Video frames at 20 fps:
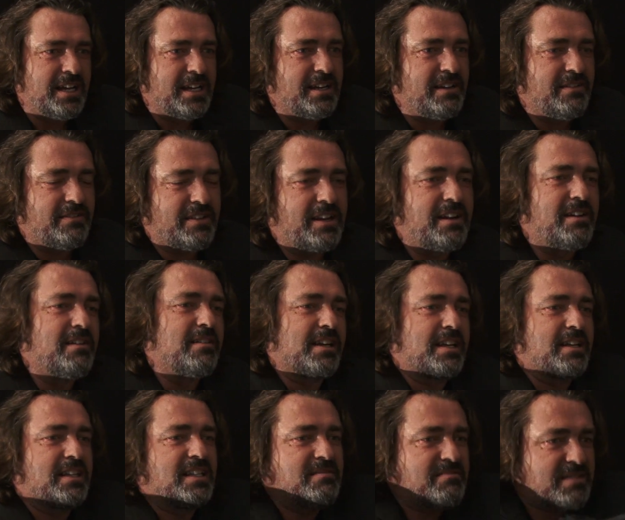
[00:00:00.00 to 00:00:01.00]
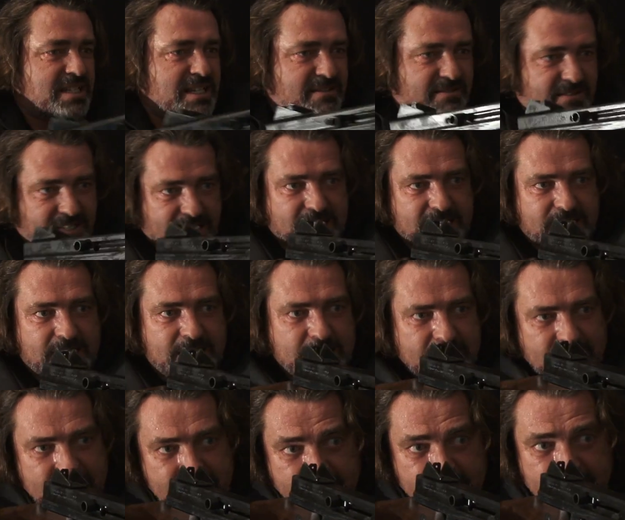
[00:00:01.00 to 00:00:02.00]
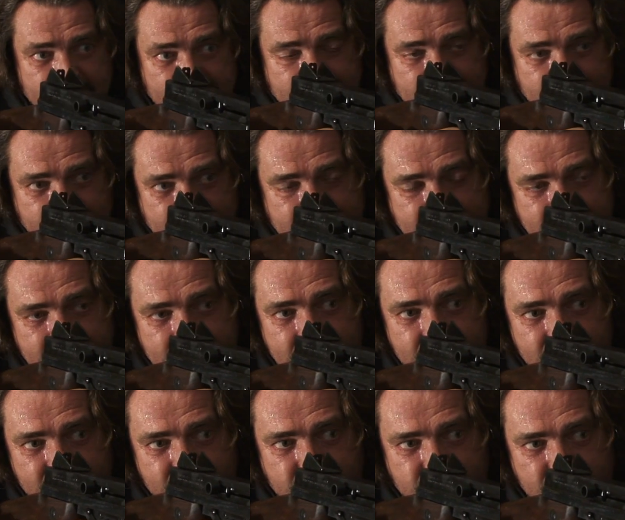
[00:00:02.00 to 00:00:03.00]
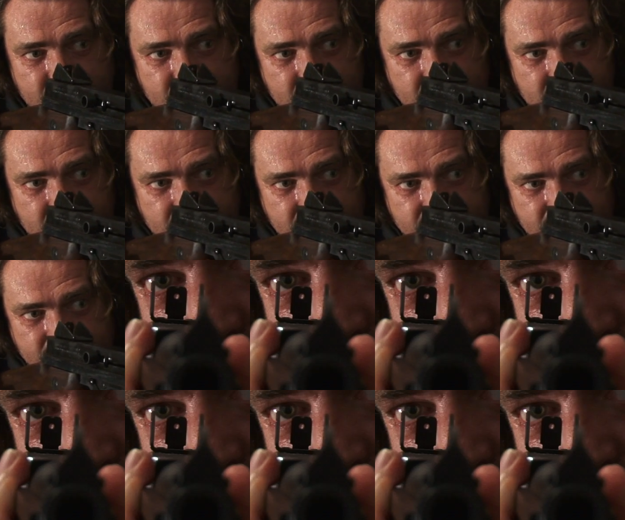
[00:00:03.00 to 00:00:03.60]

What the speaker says: if they don't kill themselves, I'll kill them for them.